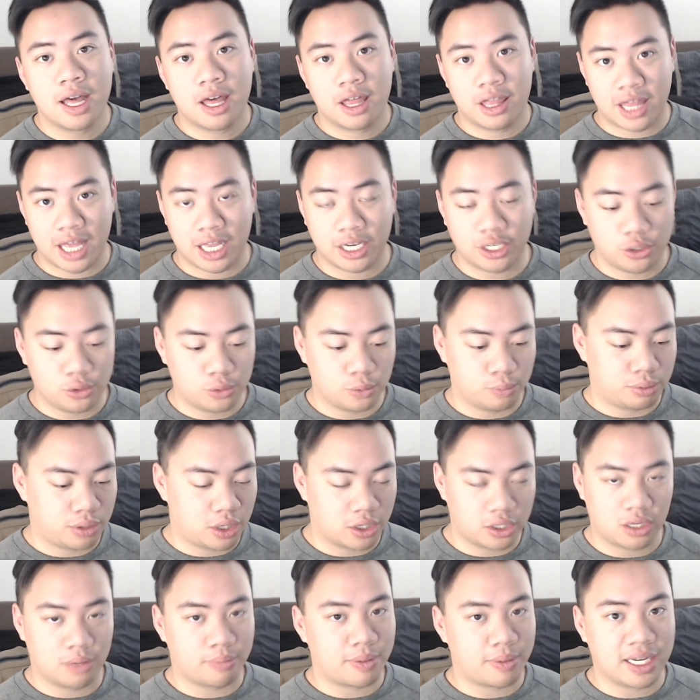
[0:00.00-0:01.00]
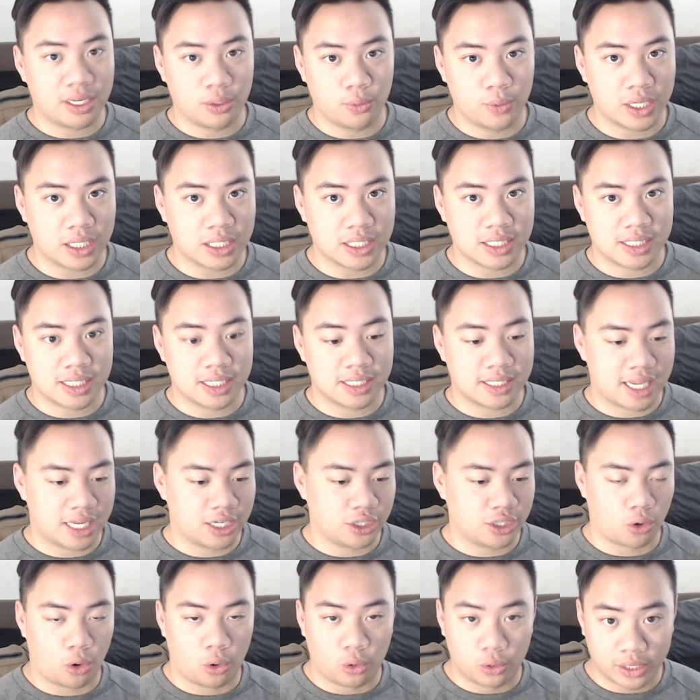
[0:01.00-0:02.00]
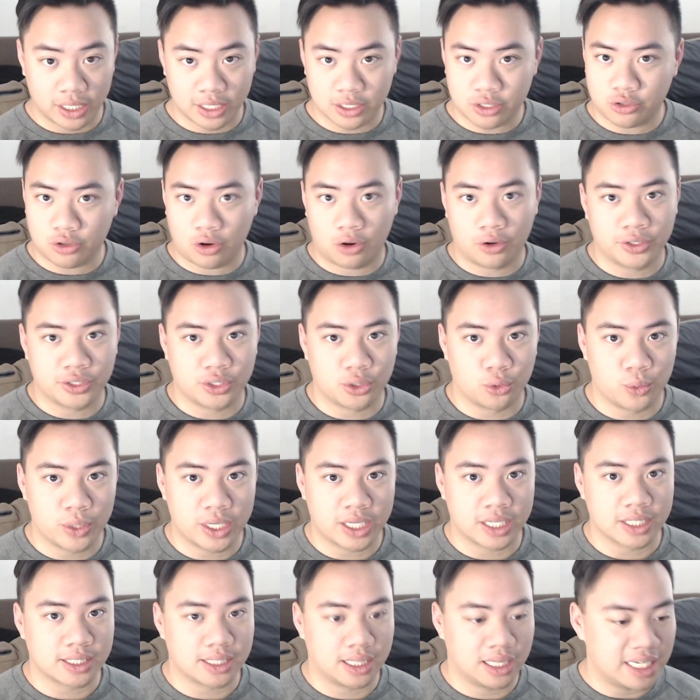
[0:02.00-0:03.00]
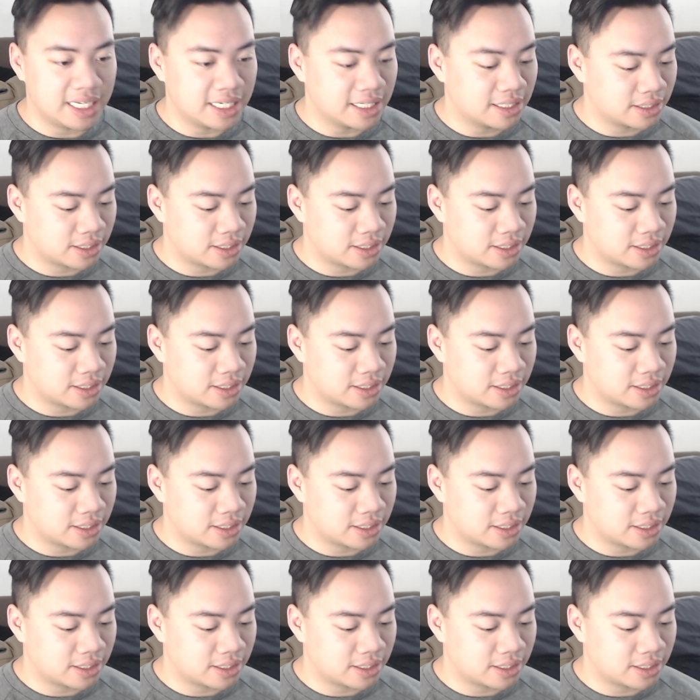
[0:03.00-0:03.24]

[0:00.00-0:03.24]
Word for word: then you plug up any weaknesses, and you're only as strong as your weakest link.